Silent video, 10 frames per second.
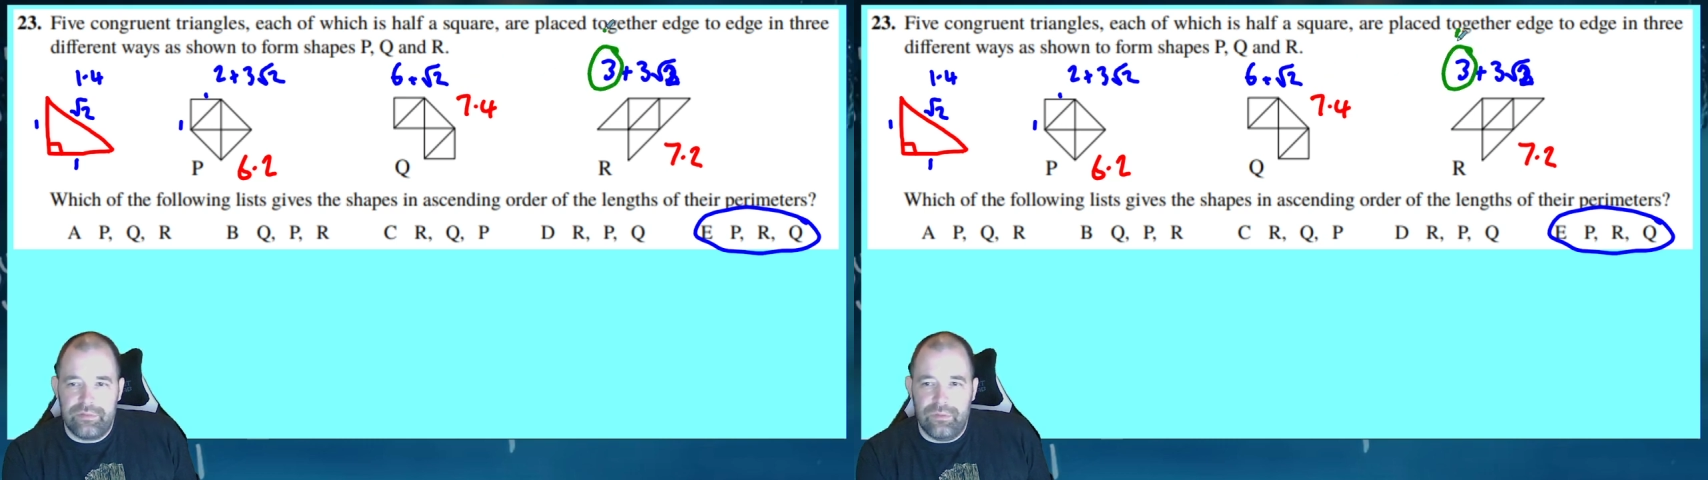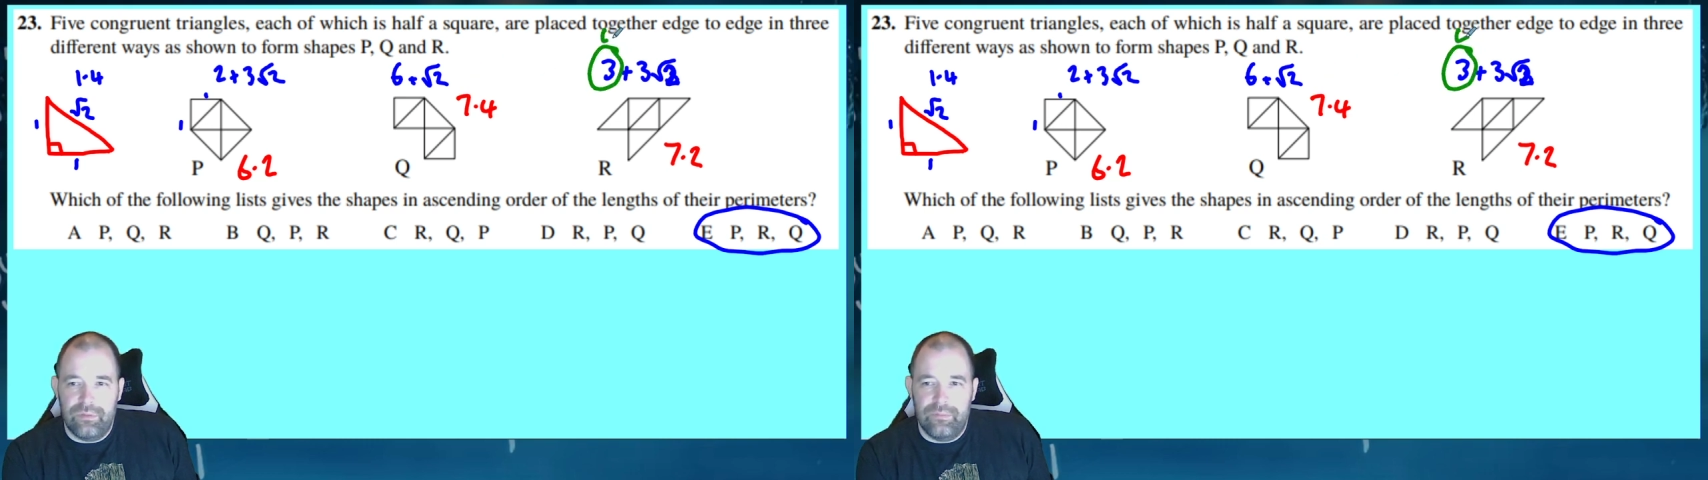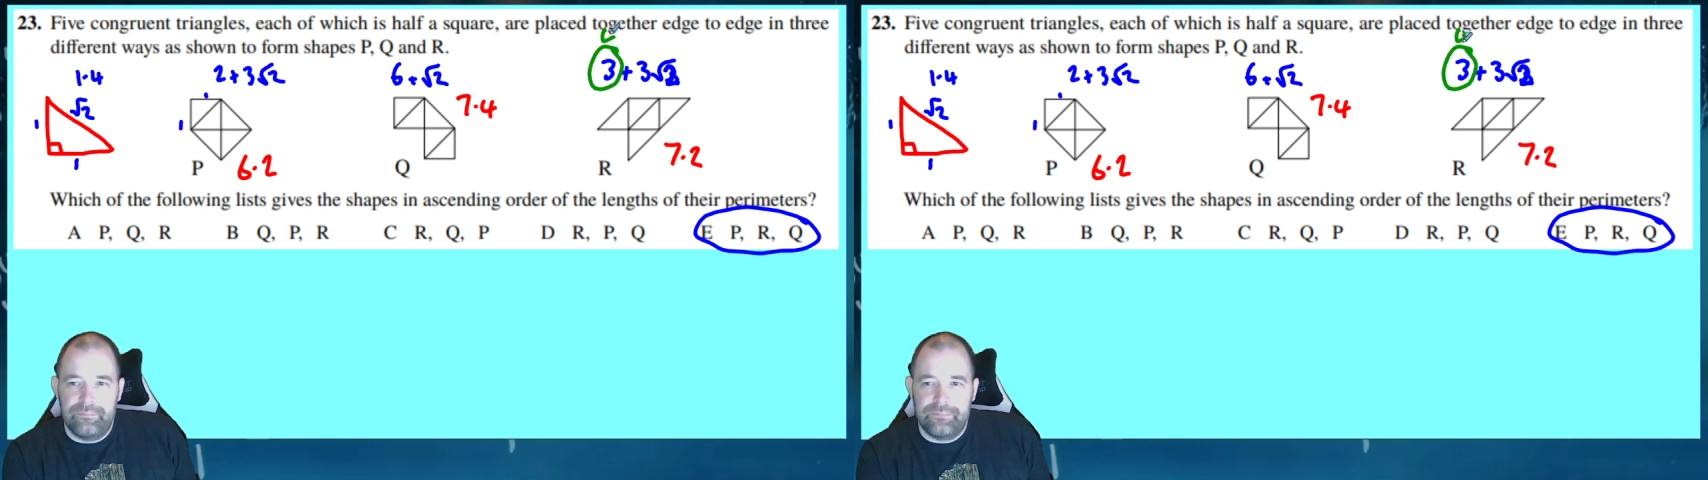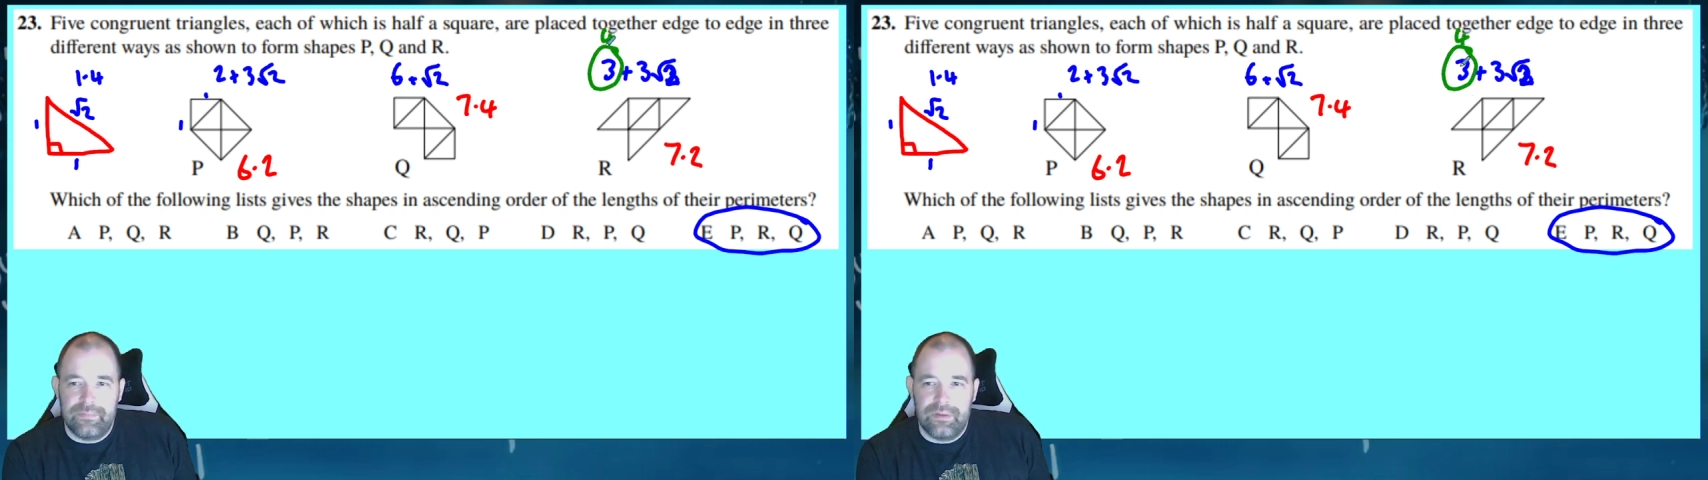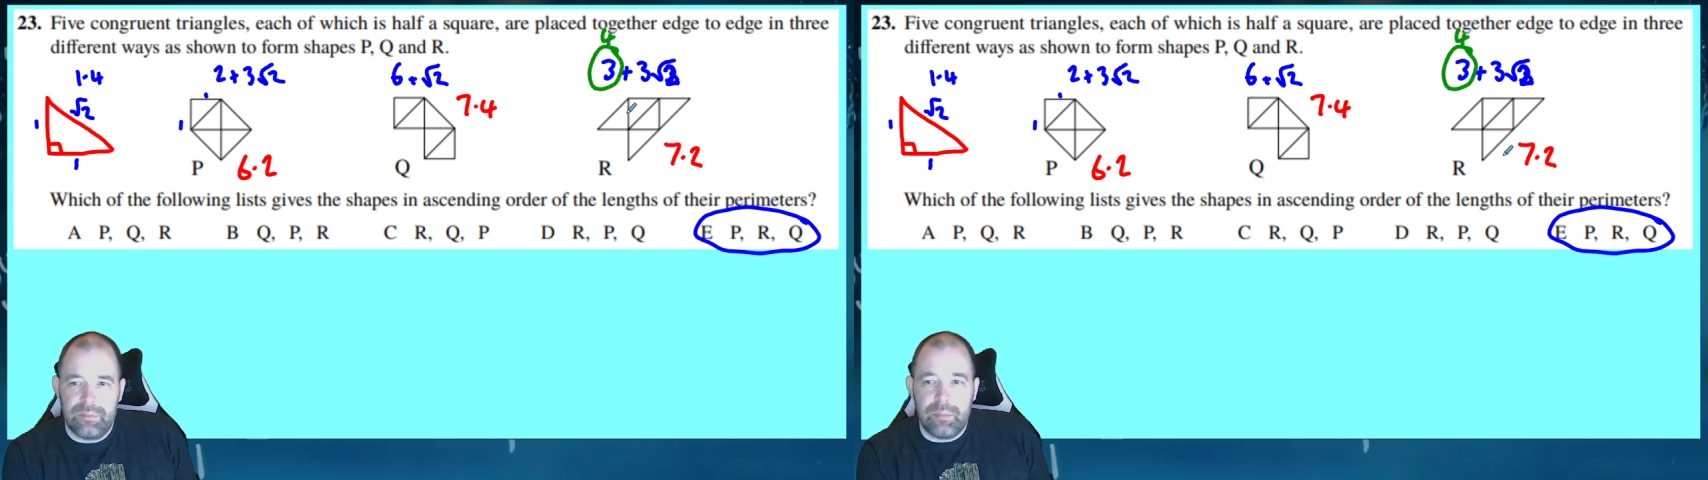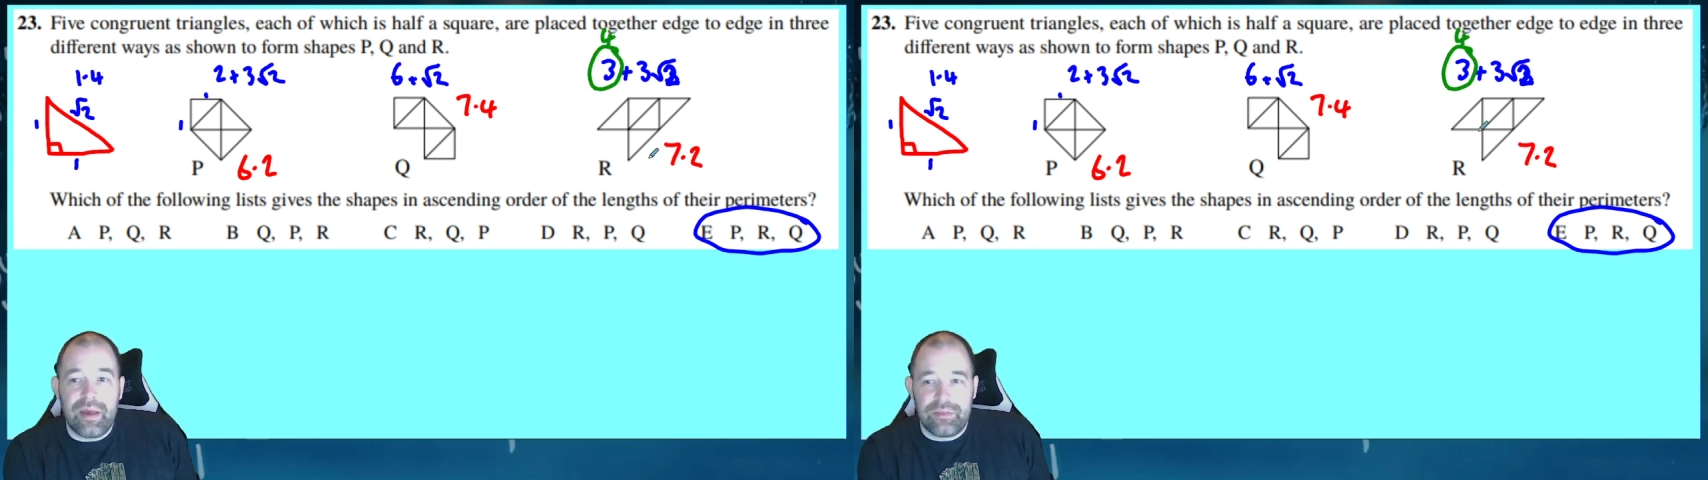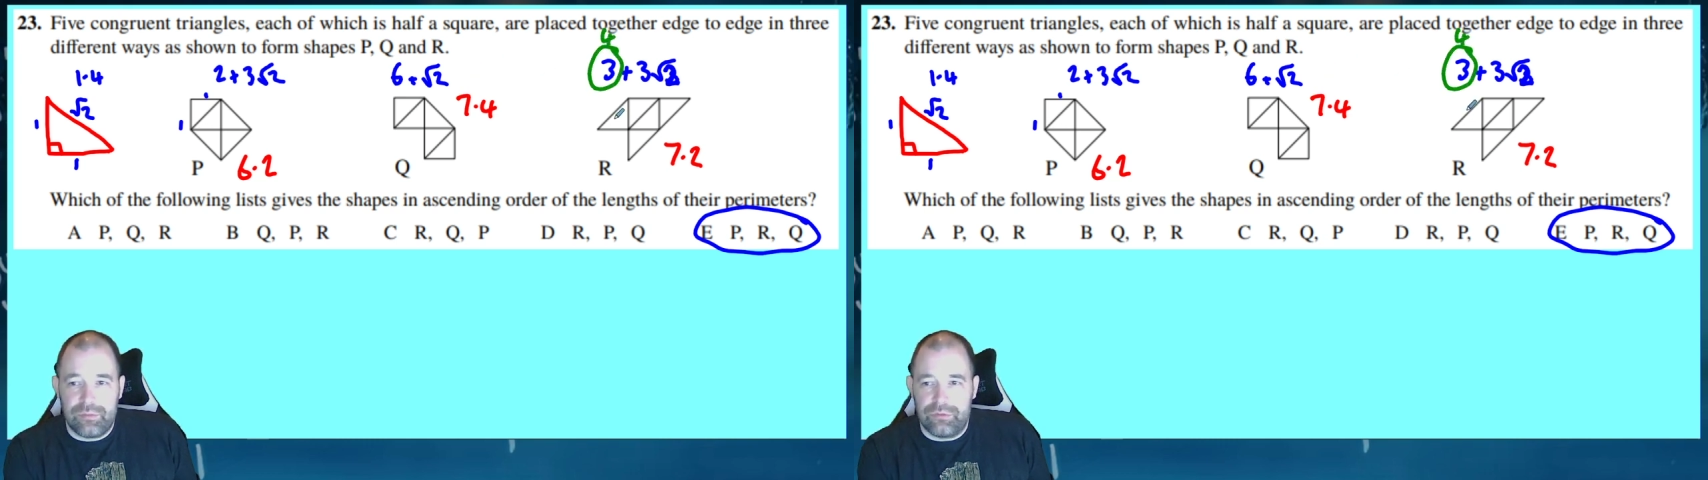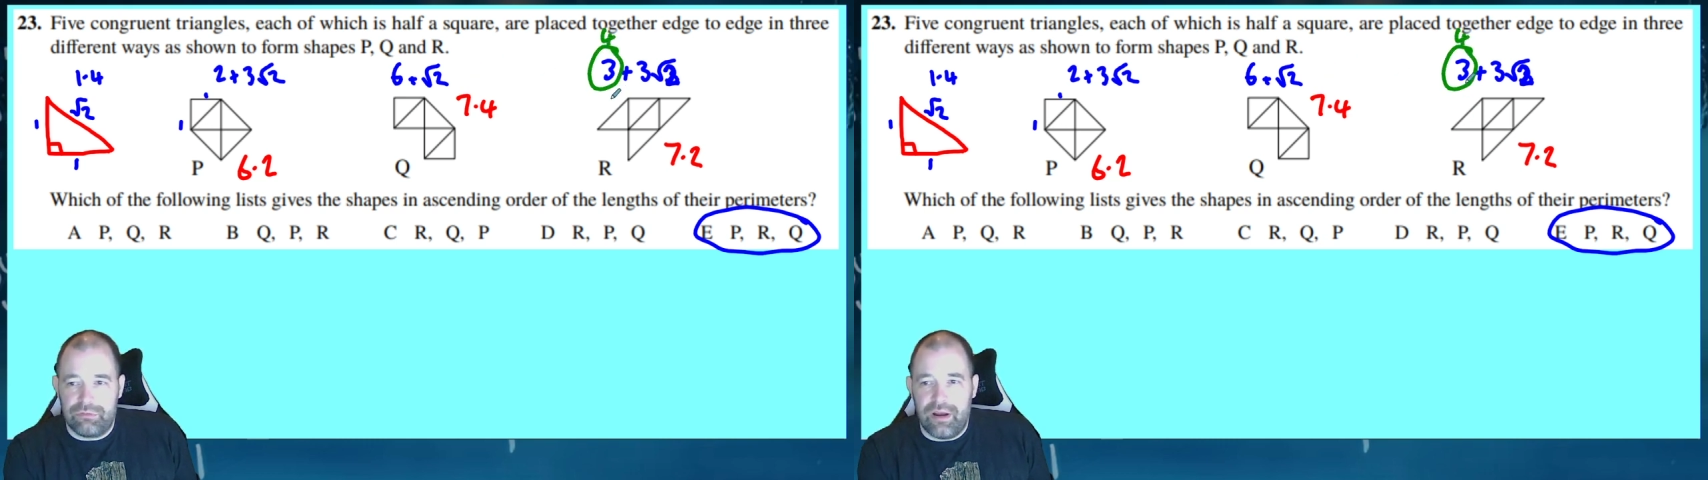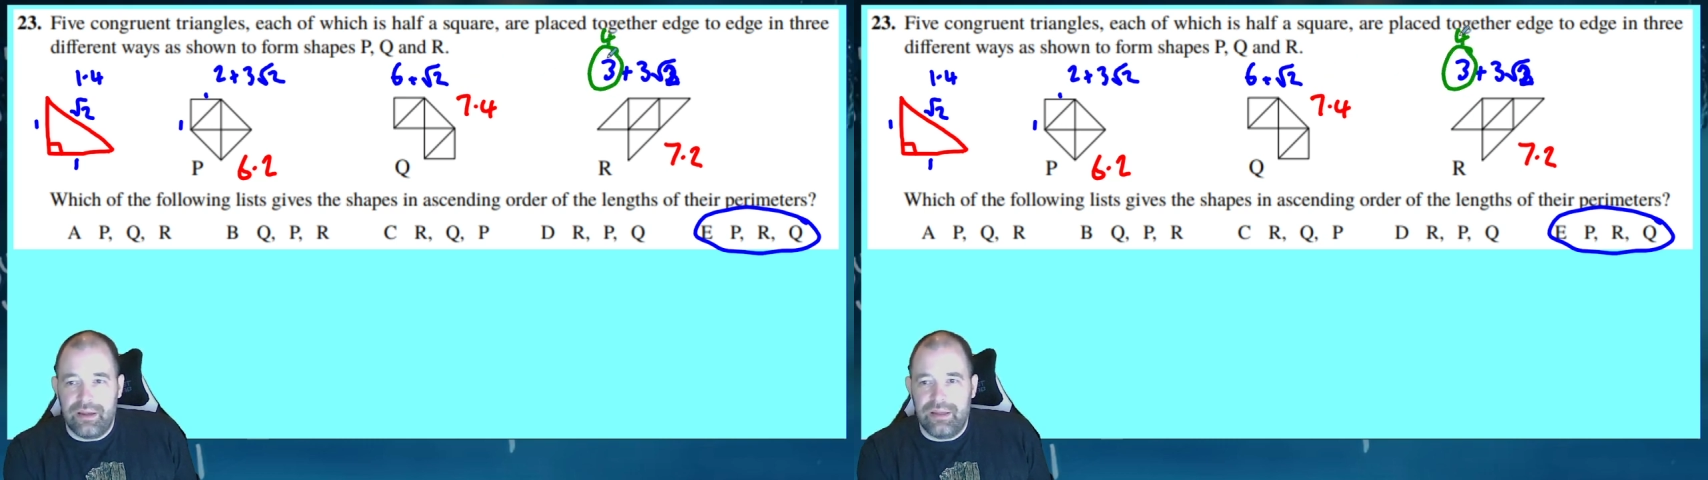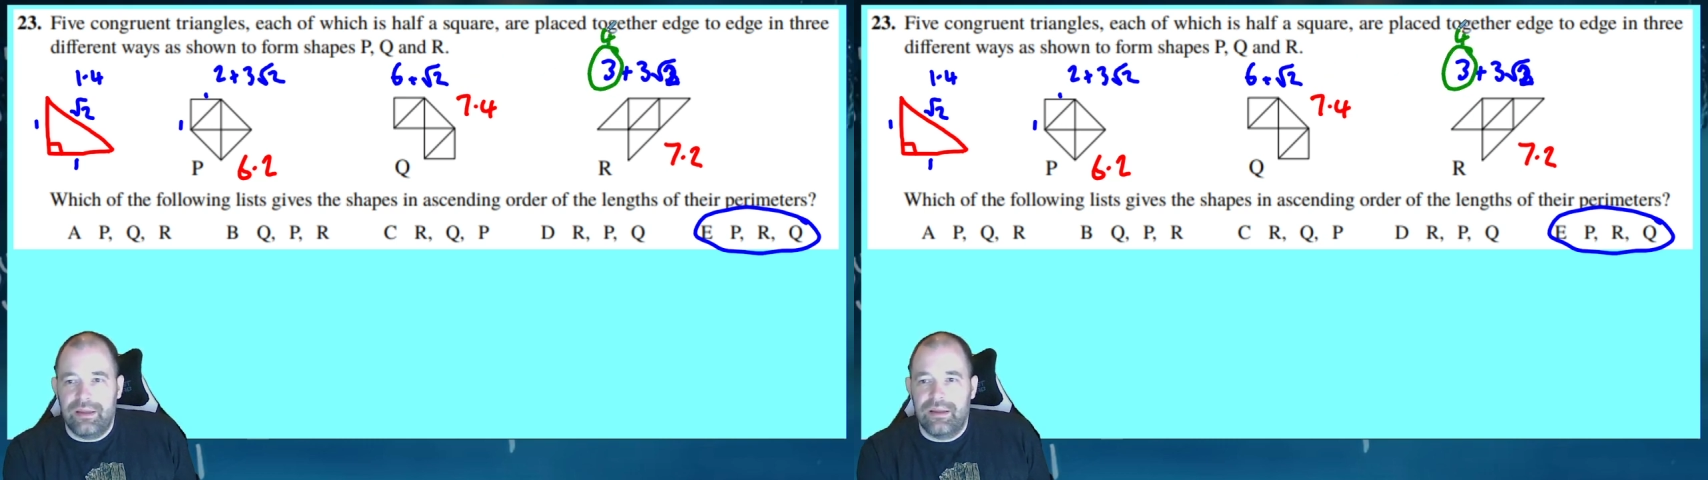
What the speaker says: 4. My method was right.